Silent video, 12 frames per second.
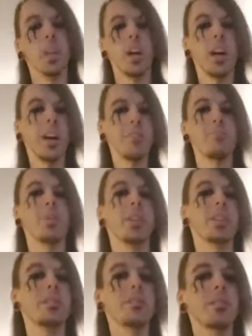I've
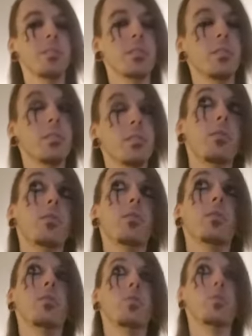been
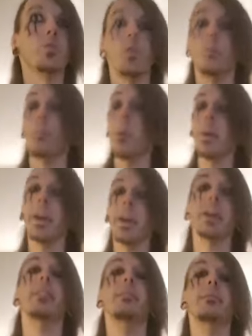doing my
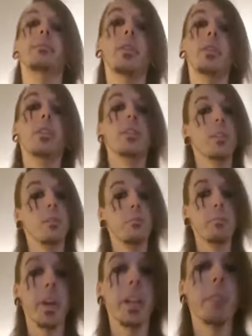makeup,
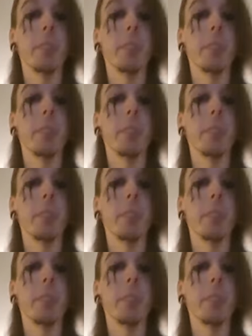painting